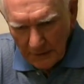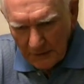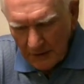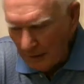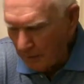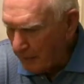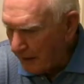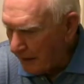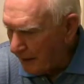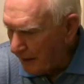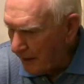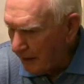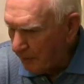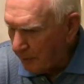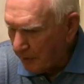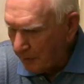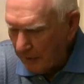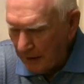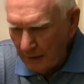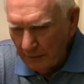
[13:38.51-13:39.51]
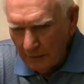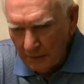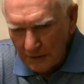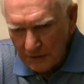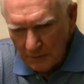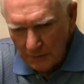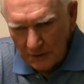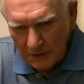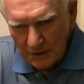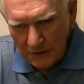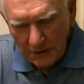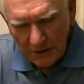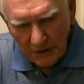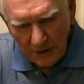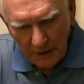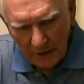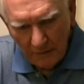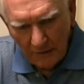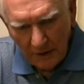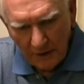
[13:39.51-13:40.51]
somebody up above us was
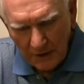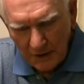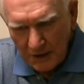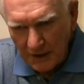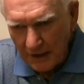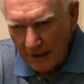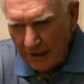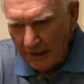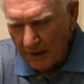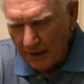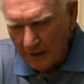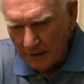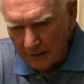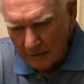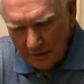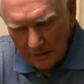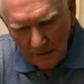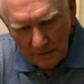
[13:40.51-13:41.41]
shoveling sand